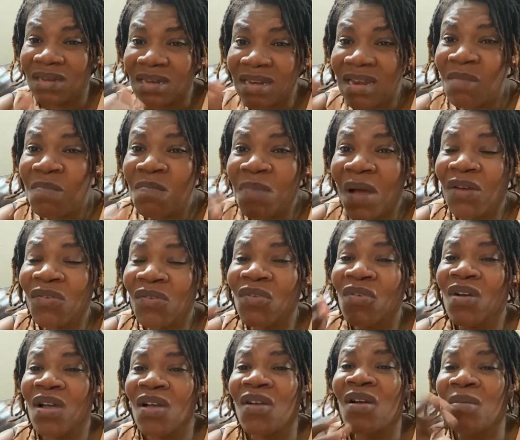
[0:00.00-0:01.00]
Nipano
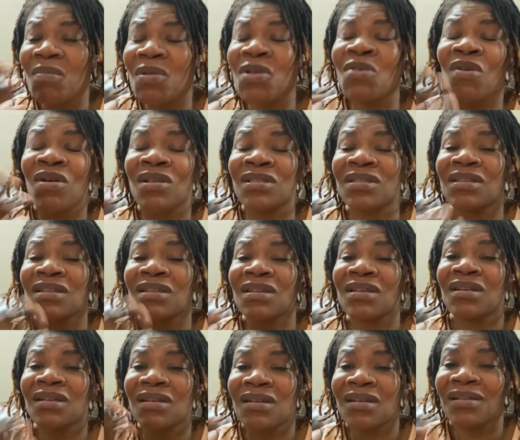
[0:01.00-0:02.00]
because
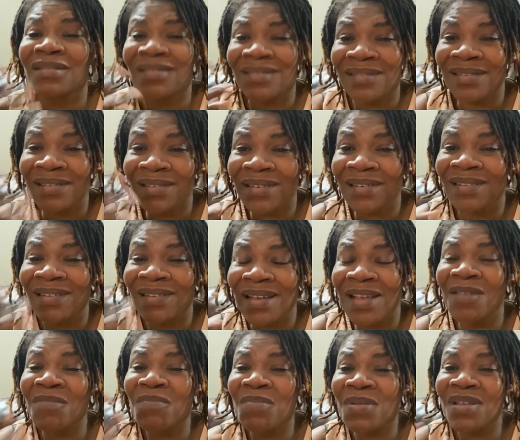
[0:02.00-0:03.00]

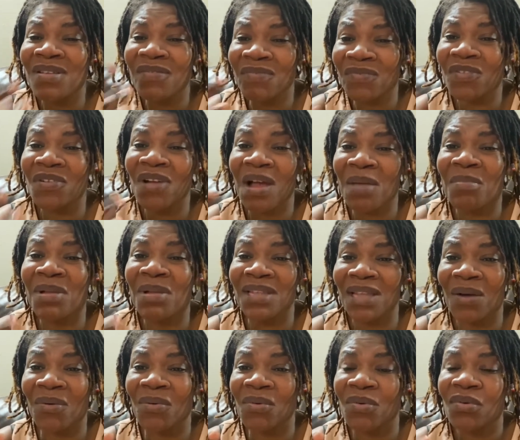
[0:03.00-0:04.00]
a being for a
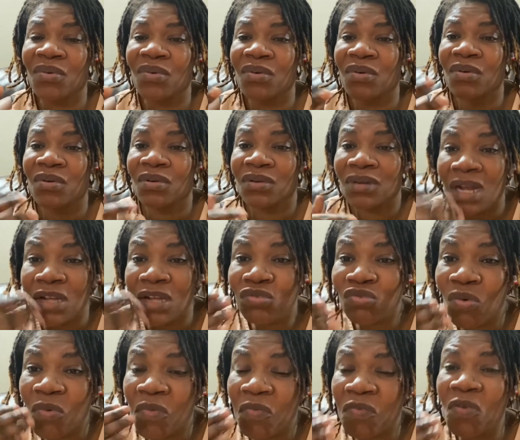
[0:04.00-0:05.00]
meal, and
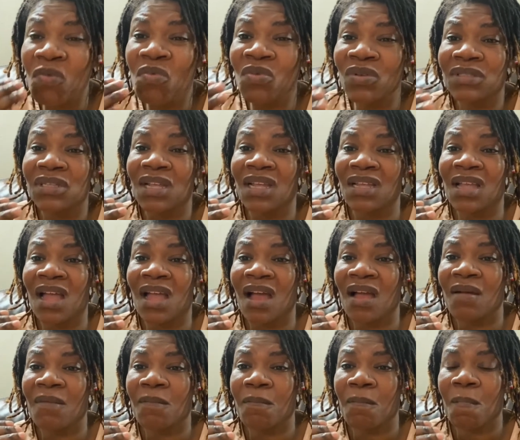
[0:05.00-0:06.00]
so few in Chenya.
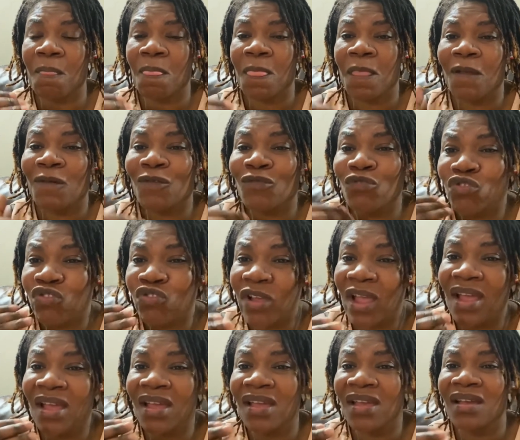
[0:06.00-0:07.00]

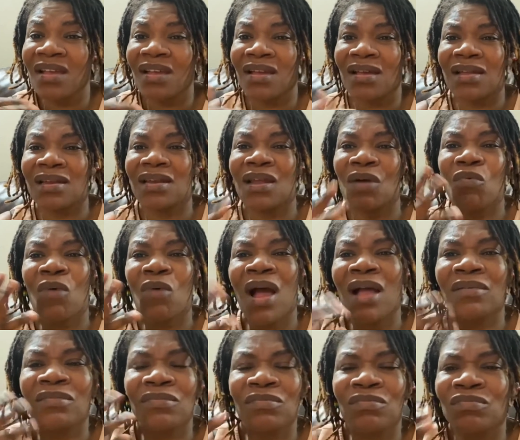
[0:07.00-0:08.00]
Share in a
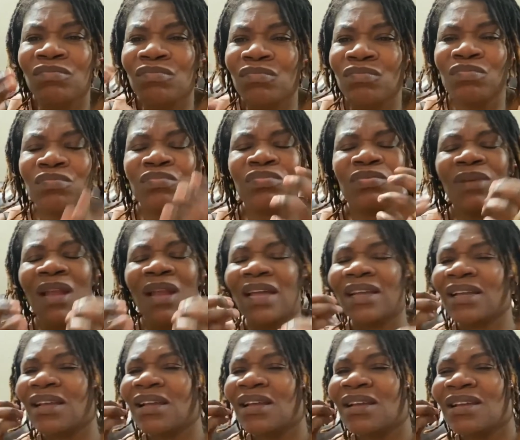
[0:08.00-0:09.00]
wine
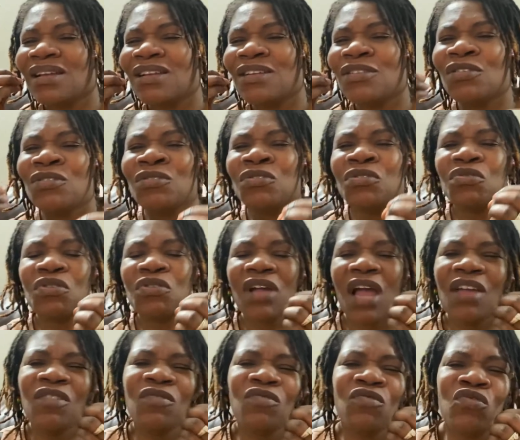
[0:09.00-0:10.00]
like you
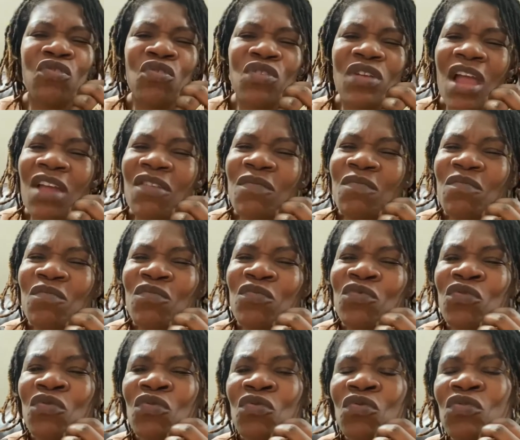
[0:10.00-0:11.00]

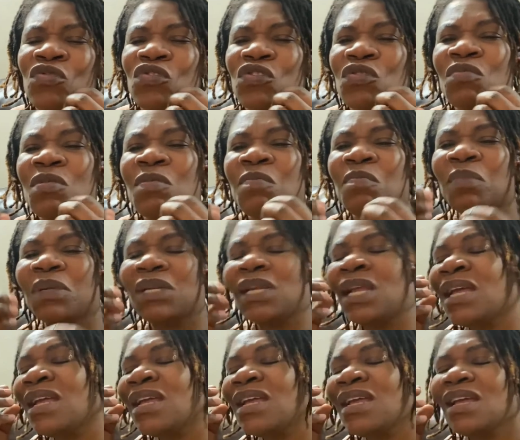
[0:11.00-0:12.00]
want to mean
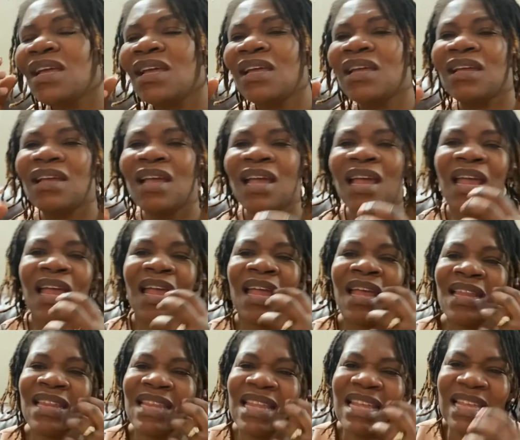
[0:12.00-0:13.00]
play
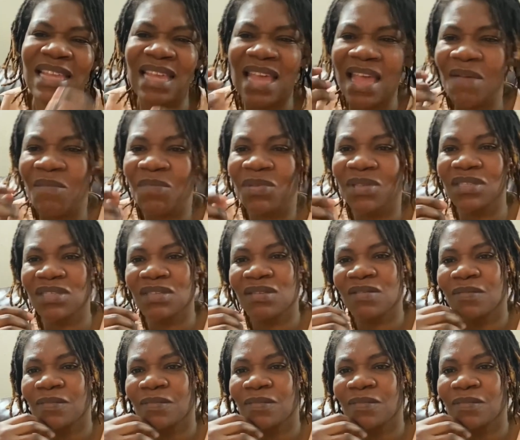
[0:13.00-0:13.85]
any games.